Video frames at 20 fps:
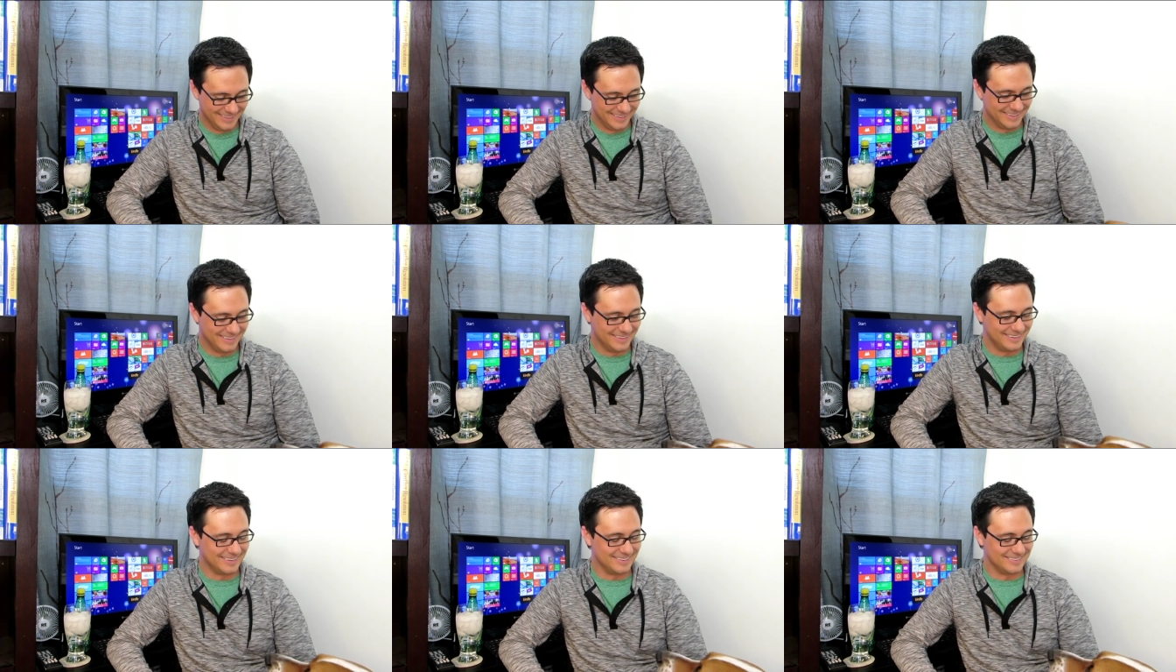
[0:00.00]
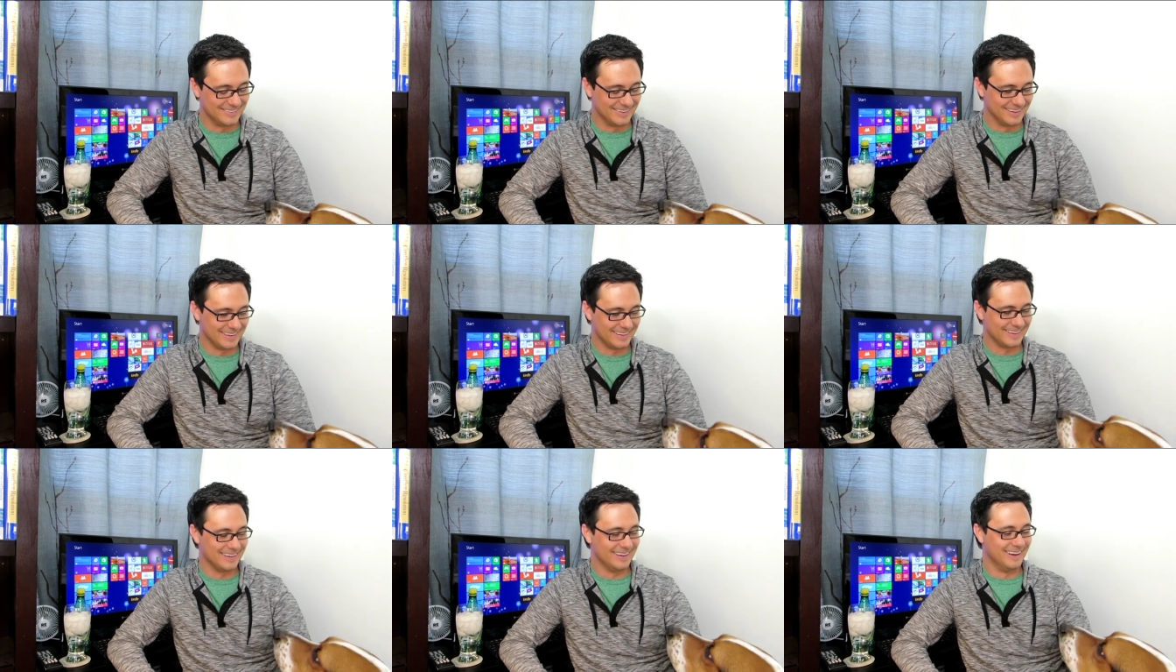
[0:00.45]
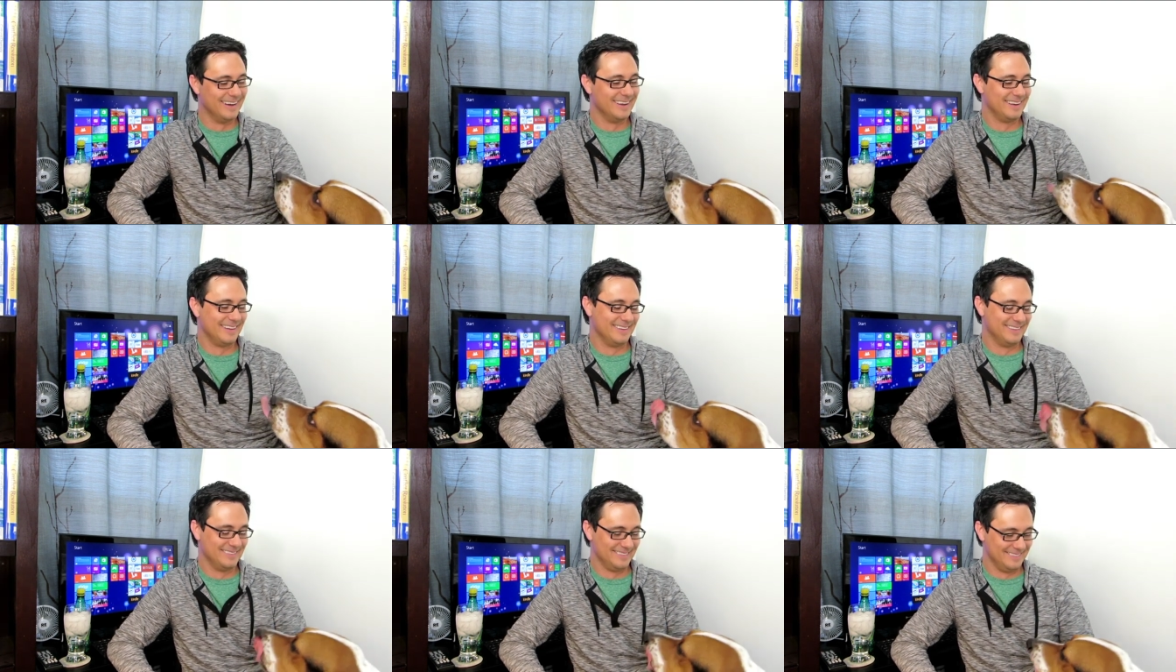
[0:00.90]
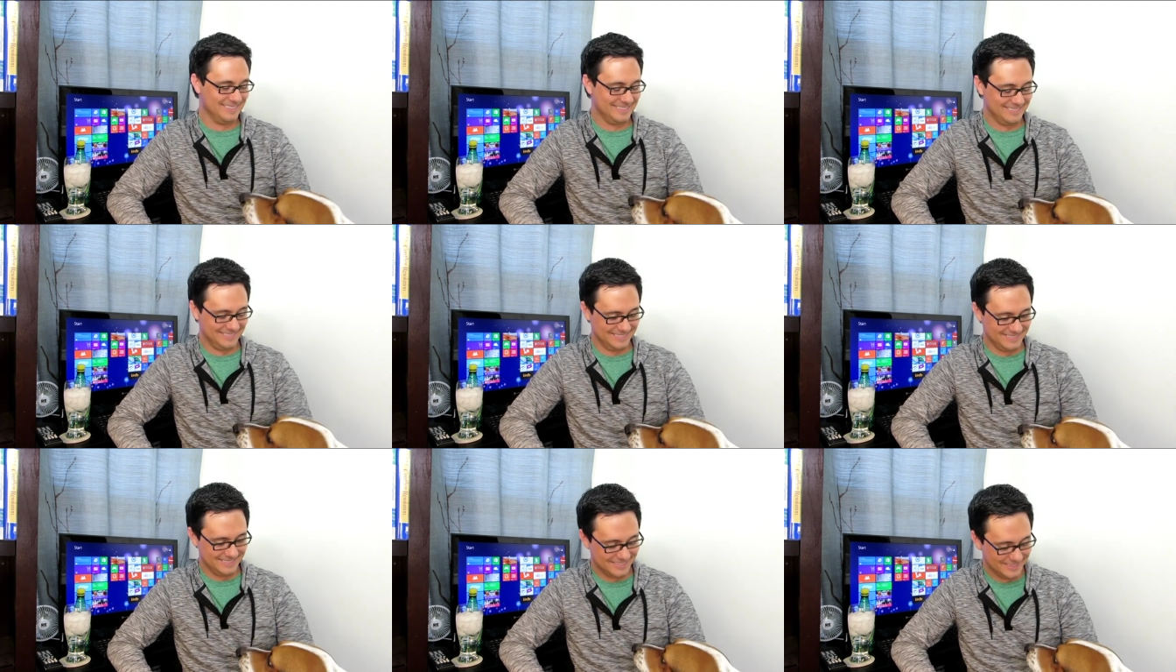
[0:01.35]
Oh my
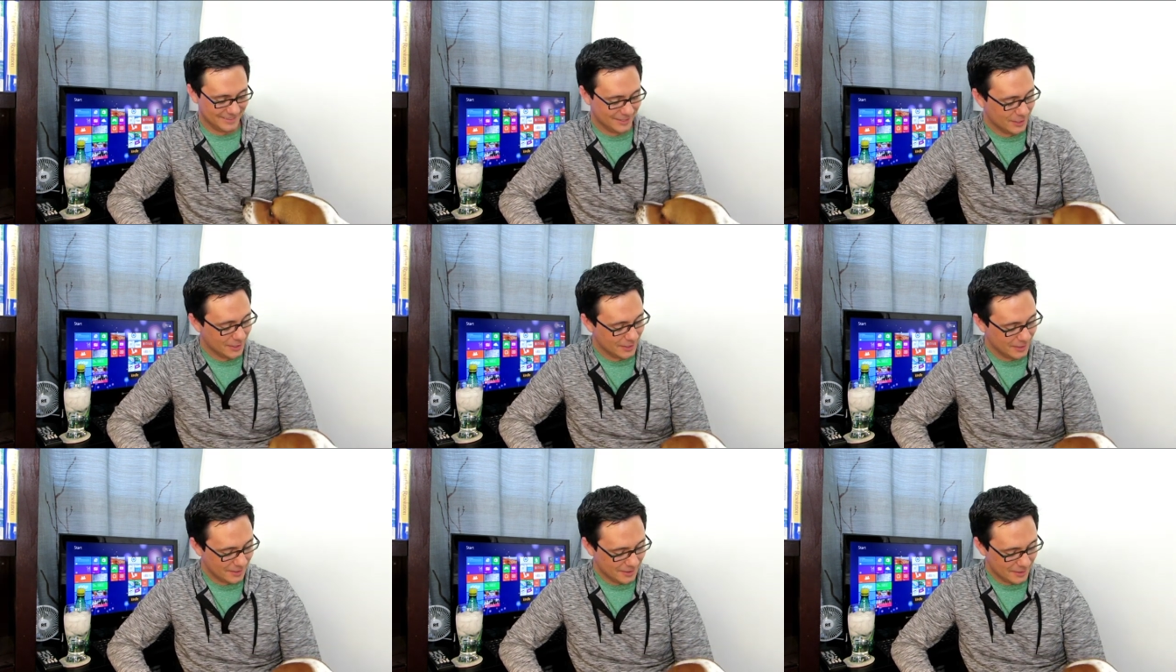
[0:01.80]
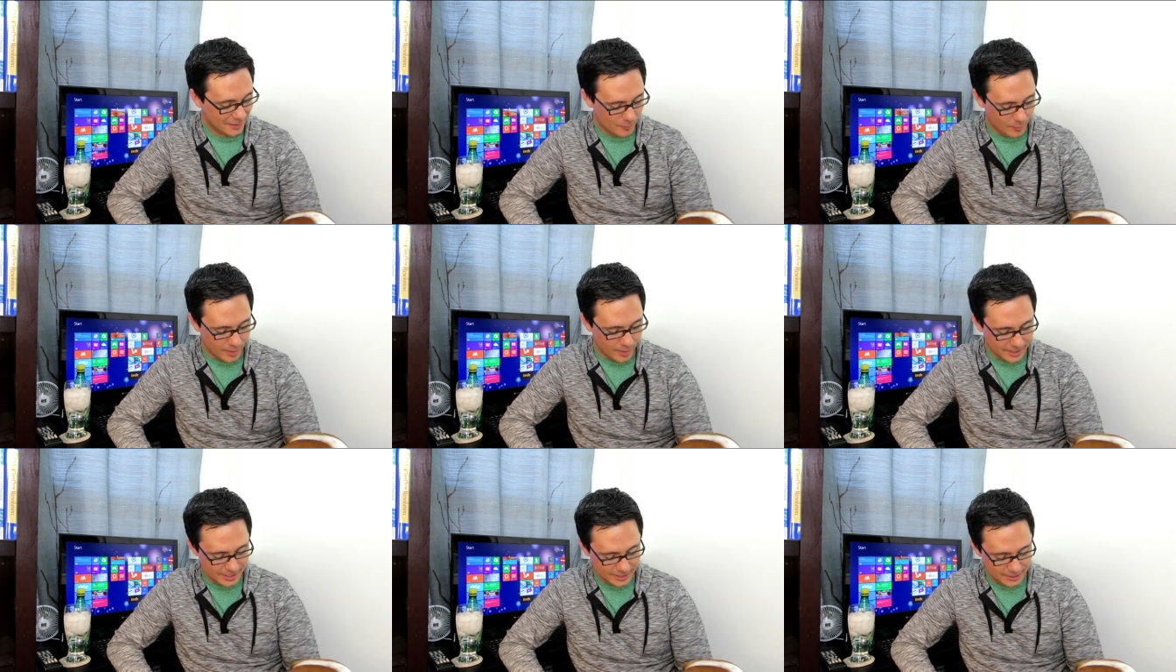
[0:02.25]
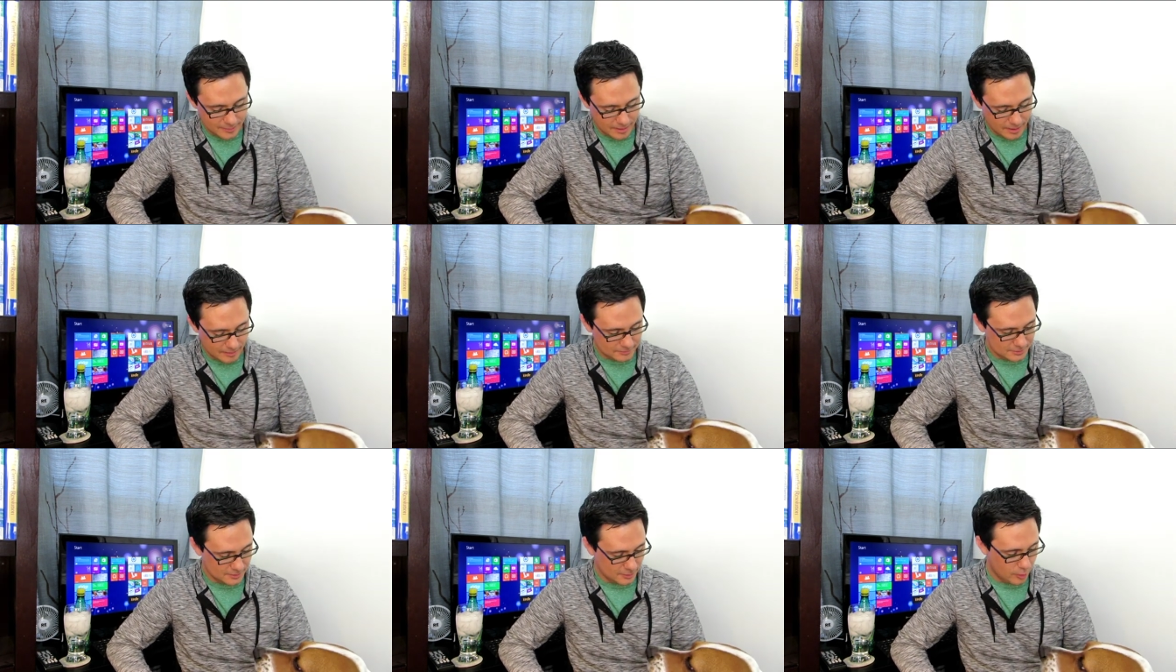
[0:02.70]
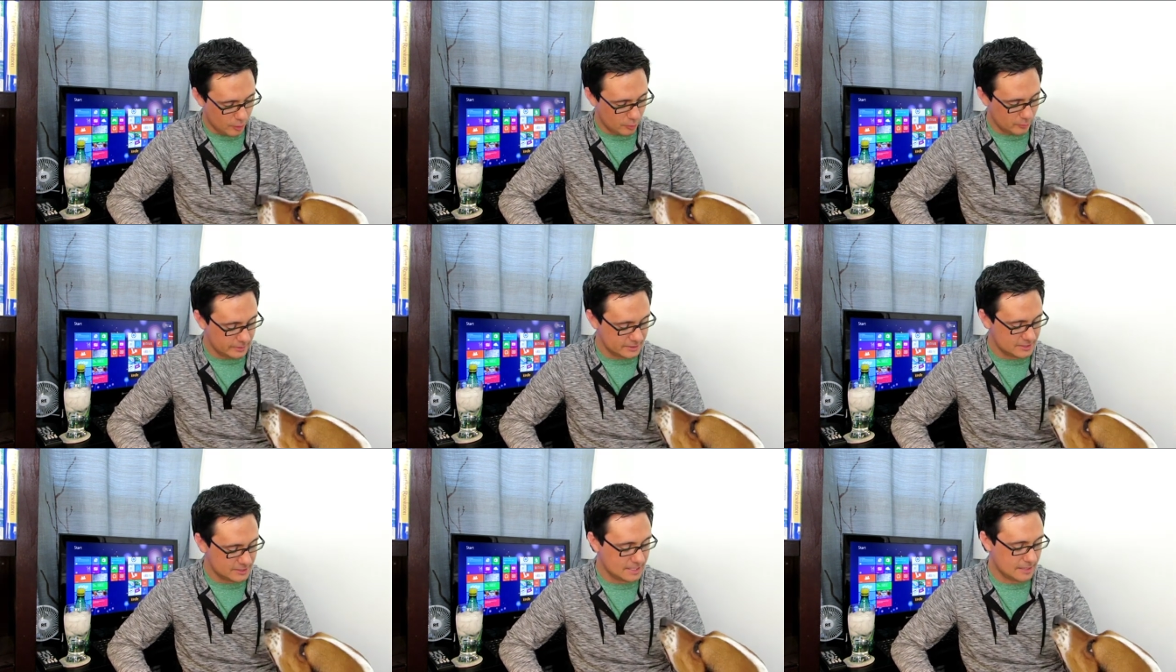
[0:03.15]
God. Why do you have to
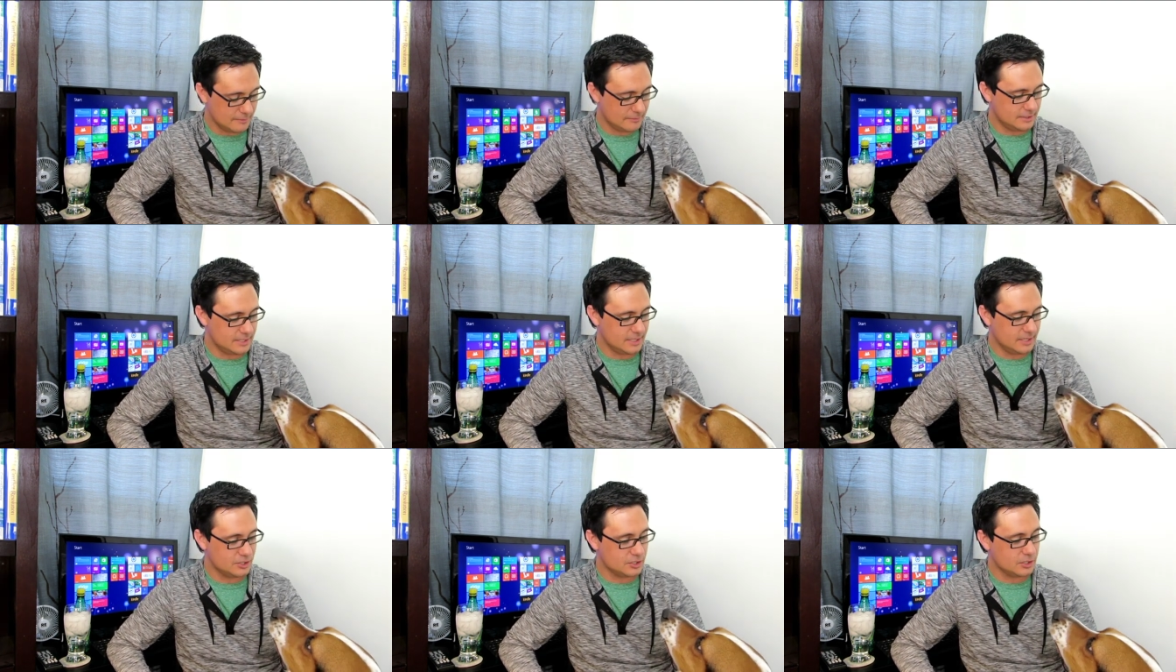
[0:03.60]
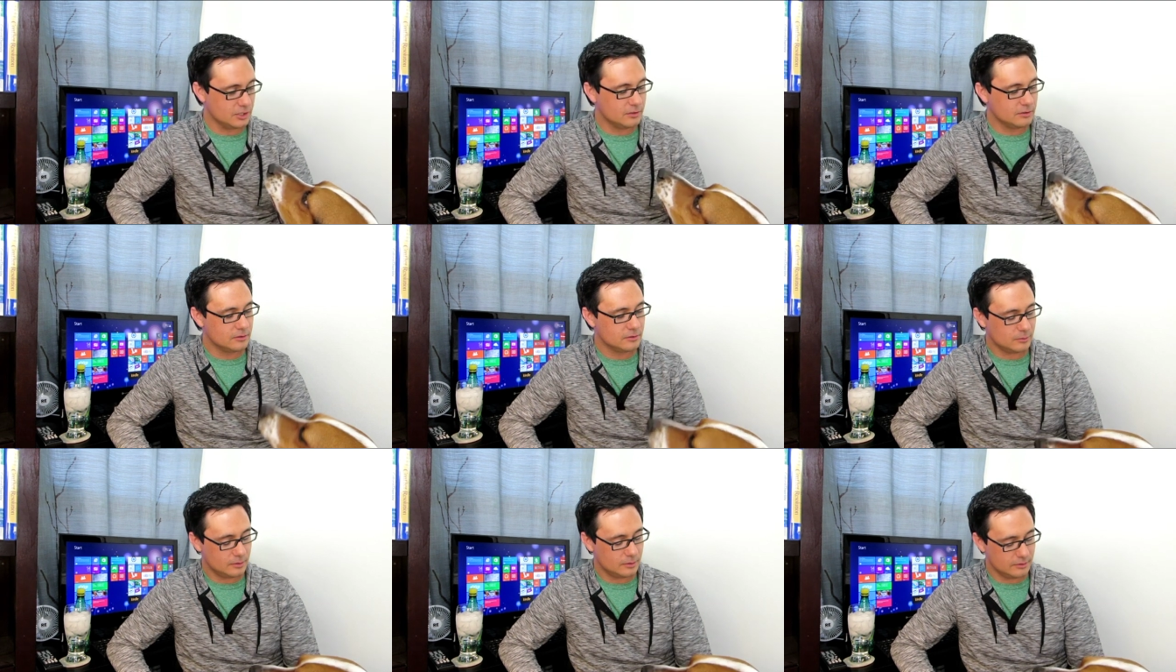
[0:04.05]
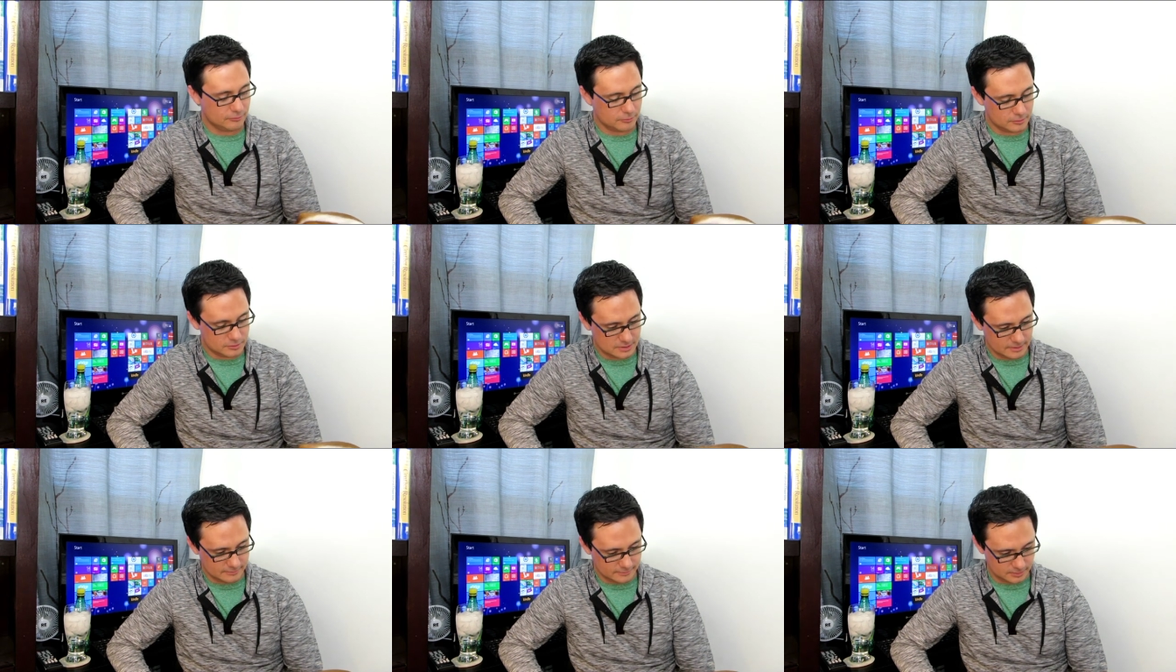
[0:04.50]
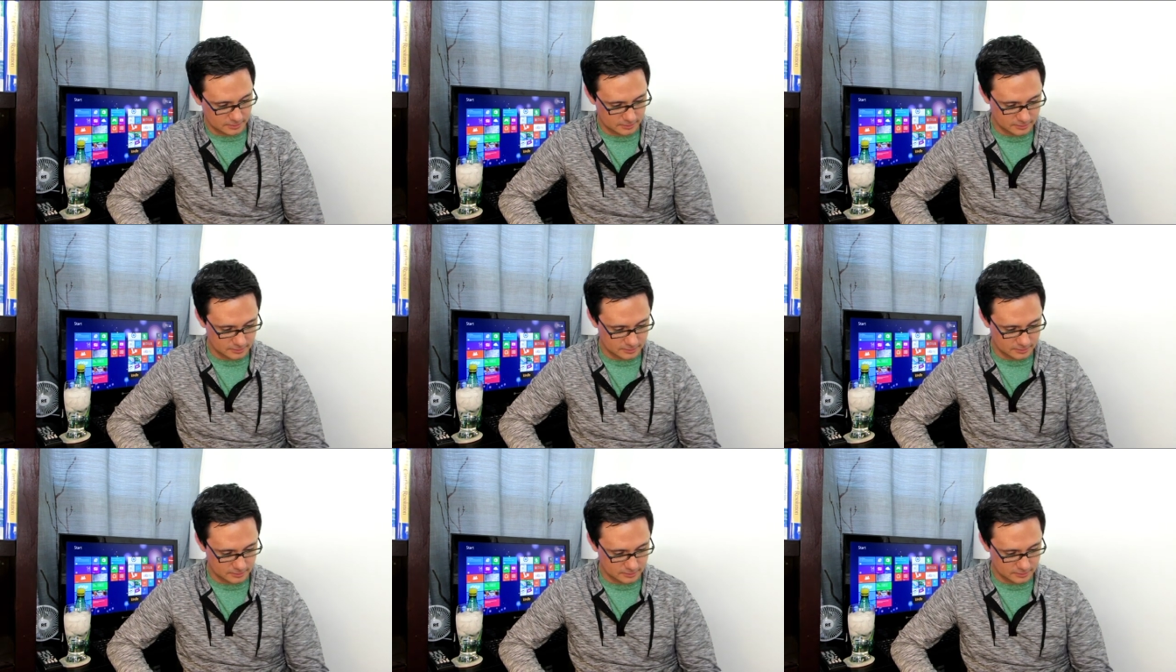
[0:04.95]
always have attention 24/7?